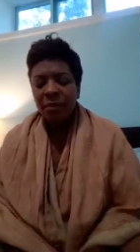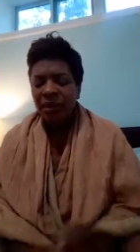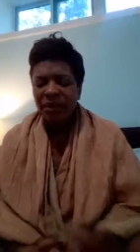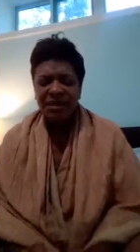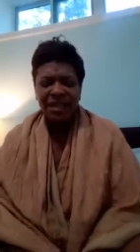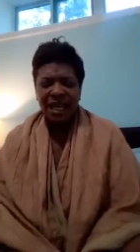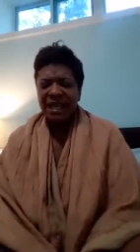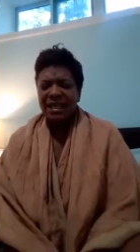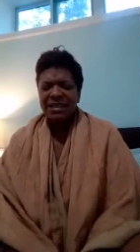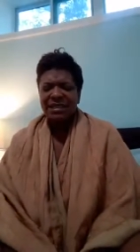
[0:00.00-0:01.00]
But the
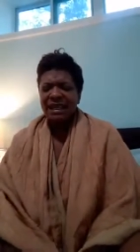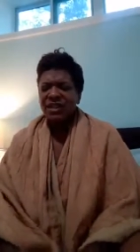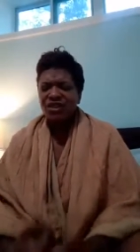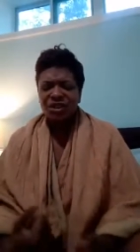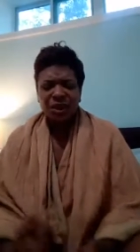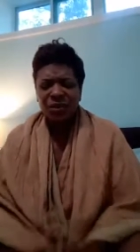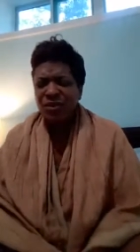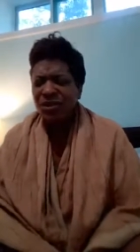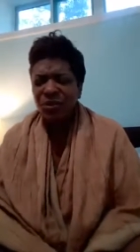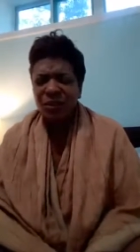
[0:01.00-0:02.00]
days that I
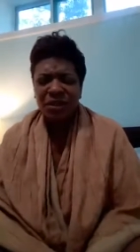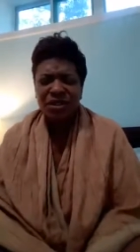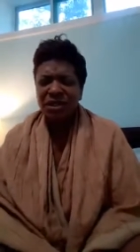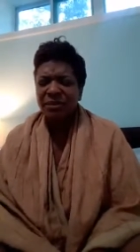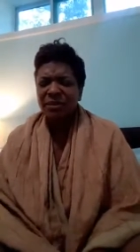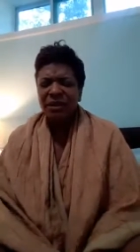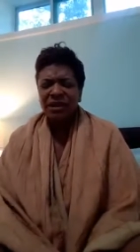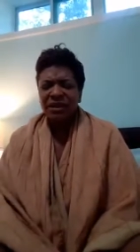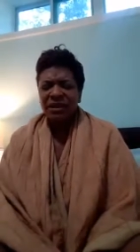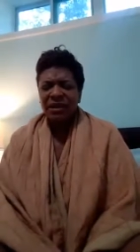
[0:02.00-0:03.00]
chose to worship,
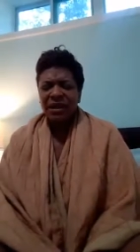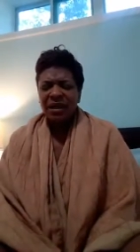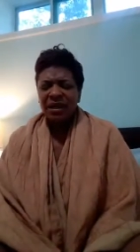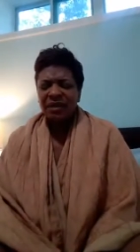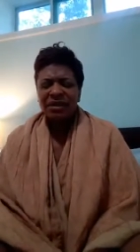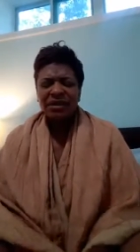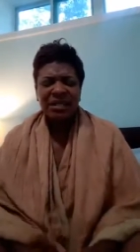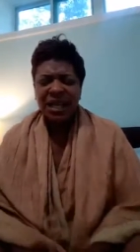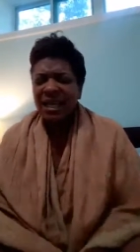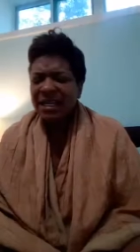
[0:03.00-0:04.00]
the
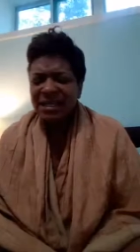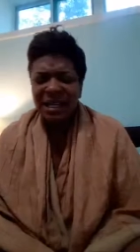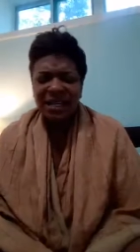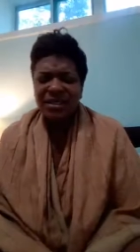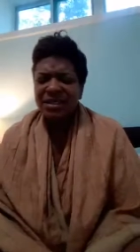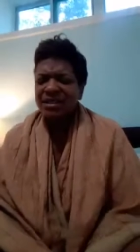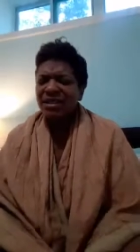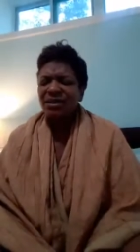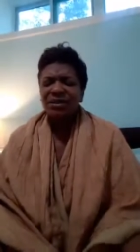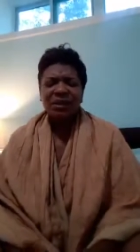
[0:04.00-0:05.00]
days that I just
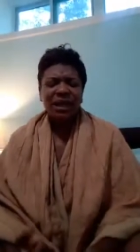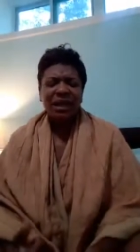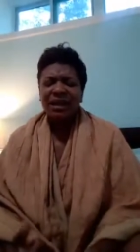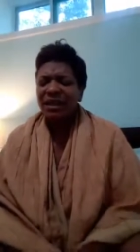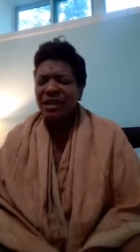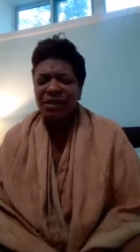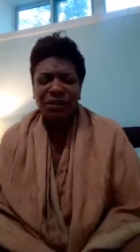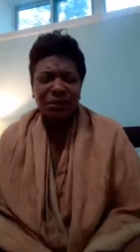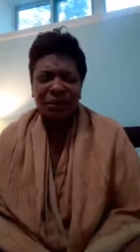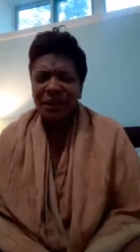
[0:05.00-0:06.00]
said, Lord, I need
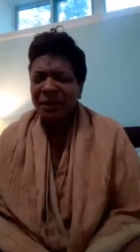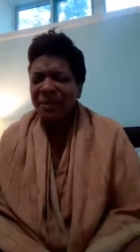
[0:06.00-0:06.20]
you.